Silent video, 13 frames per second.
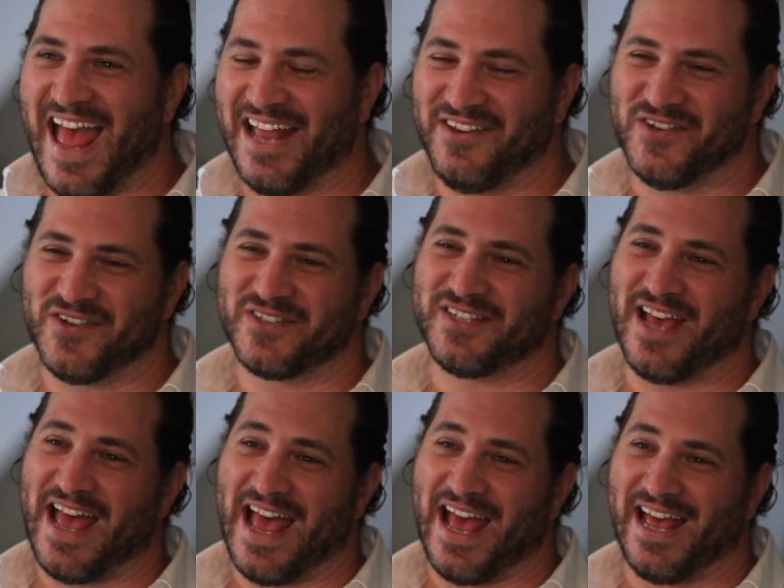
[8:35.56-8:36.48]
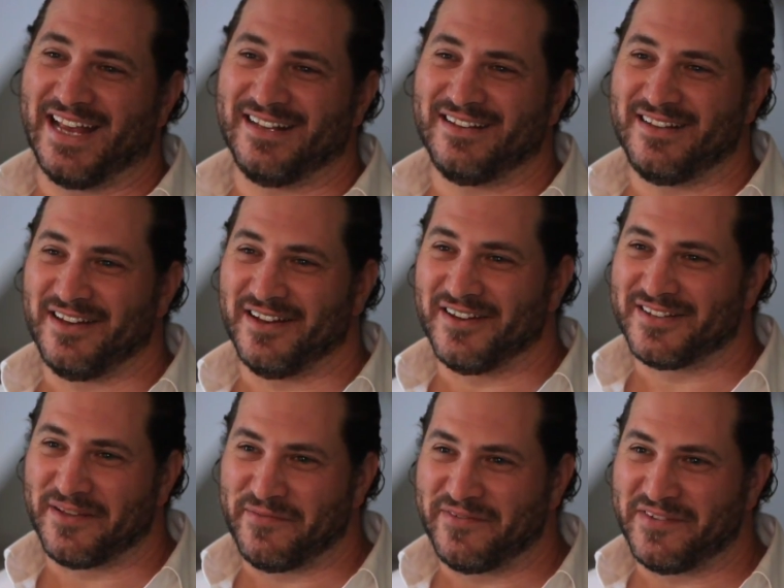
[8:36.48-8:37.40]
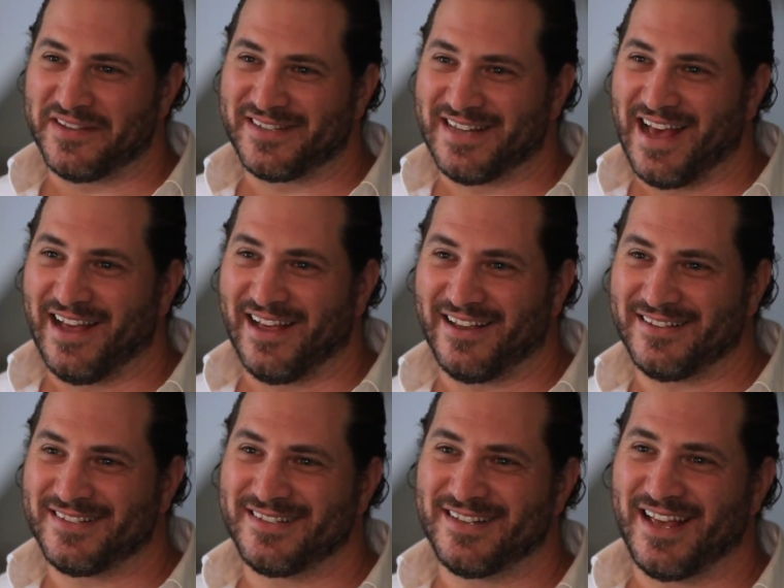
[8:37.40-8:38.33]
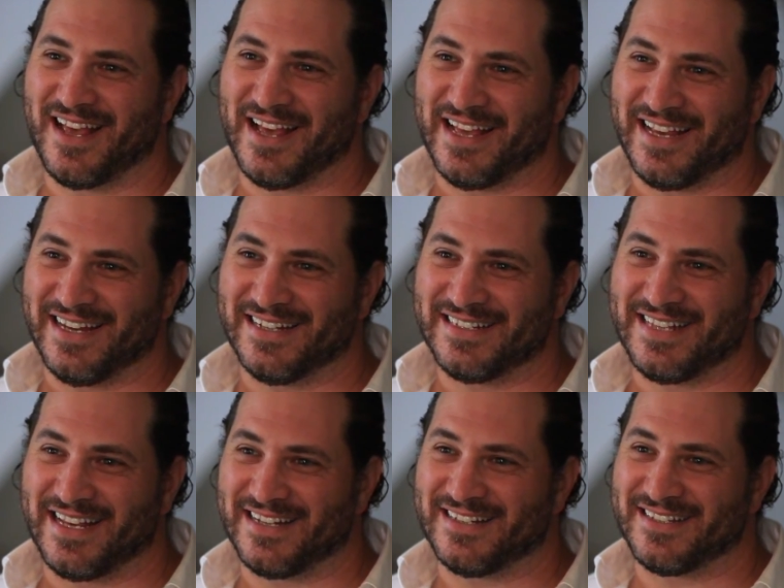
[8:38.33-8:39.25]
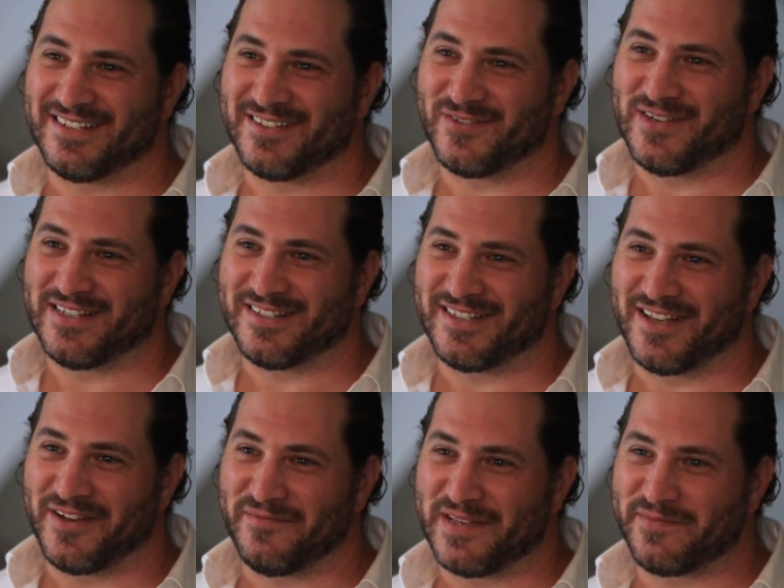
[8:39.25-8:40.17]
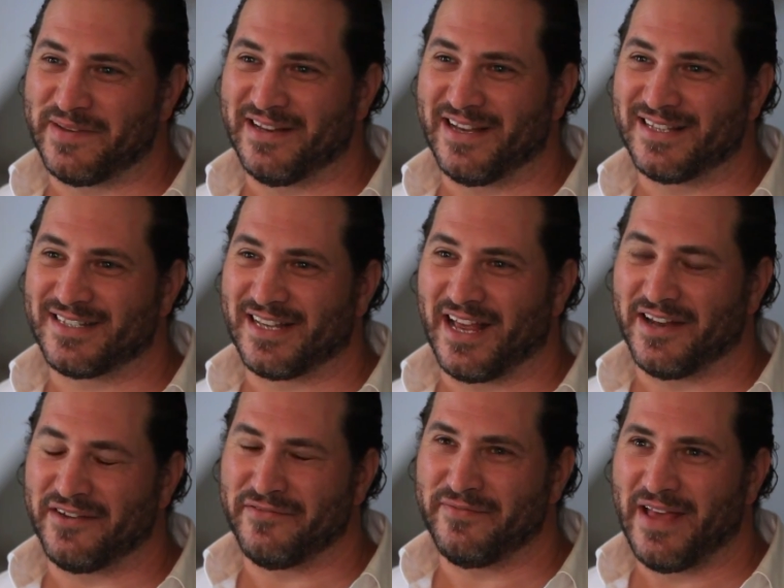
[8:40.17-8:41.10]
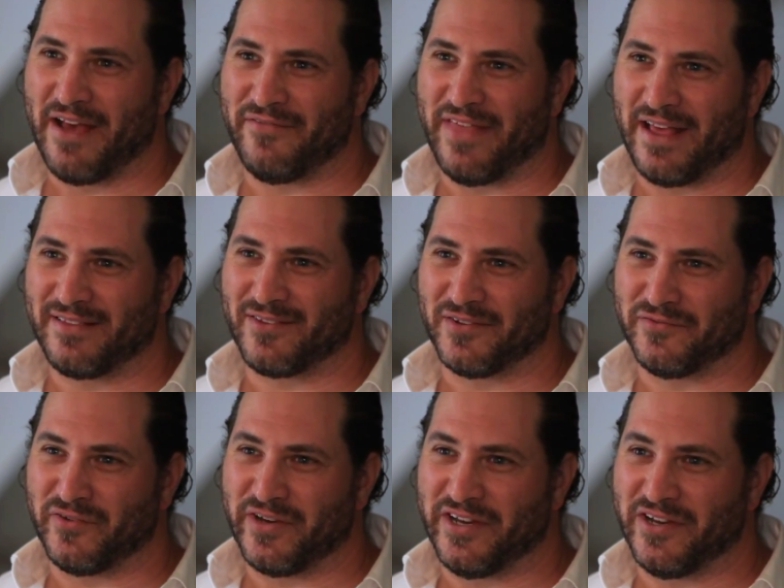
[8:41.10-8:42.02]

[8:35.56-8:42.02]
And you also had, some of your stars in attendance as well, so it must be nice to kind of have that sort of